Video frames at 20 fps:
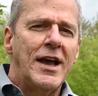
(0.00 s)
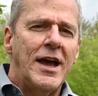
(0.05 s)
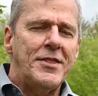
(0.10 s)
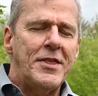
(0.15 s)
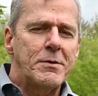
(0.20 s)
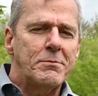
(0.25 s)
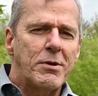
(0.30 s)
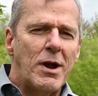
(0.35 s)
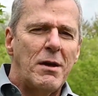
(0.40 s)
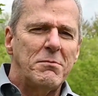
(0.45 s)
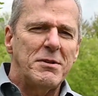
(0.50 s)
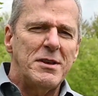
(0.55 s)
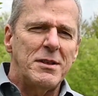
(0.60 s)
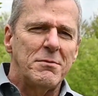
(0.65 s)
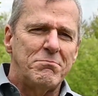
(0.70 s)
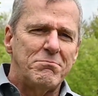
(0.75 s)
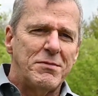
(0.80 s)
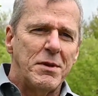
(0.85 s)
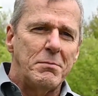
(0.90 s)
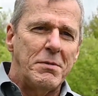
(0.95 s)
I think probably
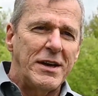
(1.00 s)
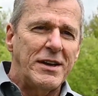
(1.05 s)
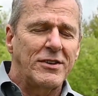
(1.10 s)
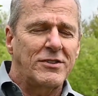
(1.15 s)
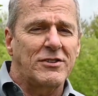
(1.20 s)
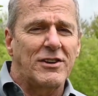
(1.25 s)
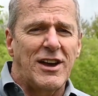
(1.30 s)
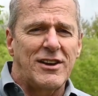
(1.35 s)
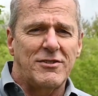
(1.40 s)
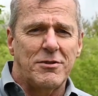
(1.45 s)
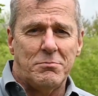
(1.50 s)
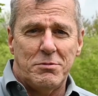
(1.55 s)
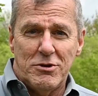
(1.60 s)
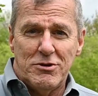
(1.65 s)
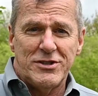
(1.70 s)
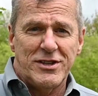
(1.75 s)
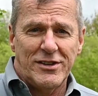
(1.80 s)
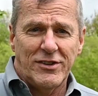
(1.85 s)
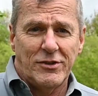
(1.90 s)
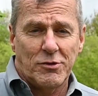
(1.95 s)
the biggest
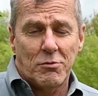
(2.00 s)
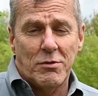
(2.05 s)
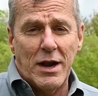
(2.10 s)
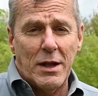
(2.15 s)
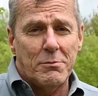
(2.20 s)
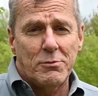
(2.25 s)
contribution is the one